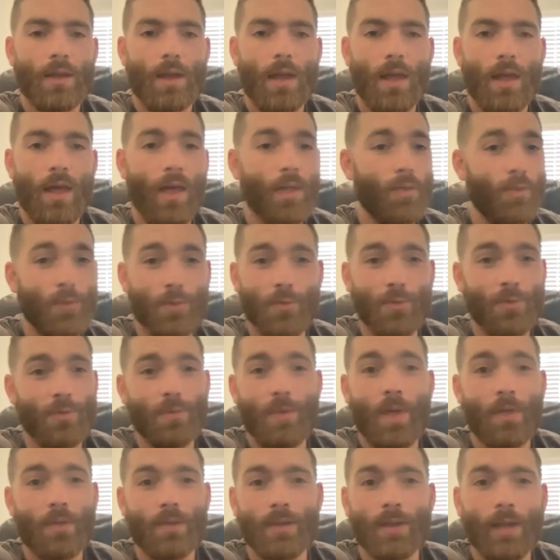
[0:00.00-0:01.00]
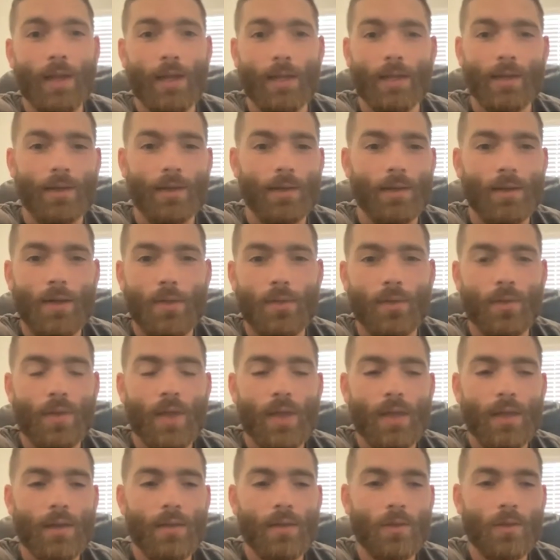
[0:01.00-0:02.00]
There's just nothing like it. Nothing
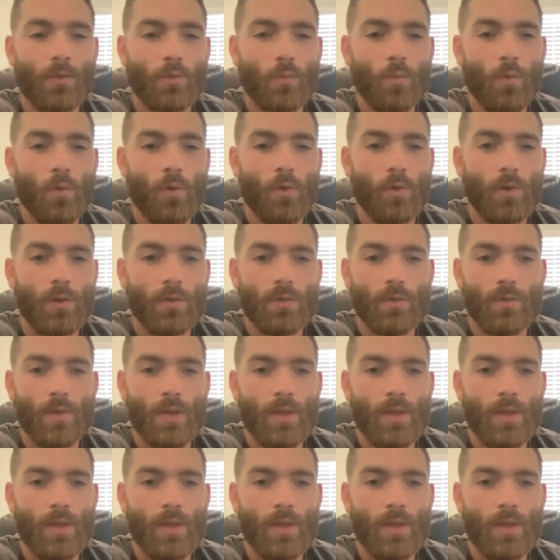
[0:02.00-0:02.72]
like it in this world.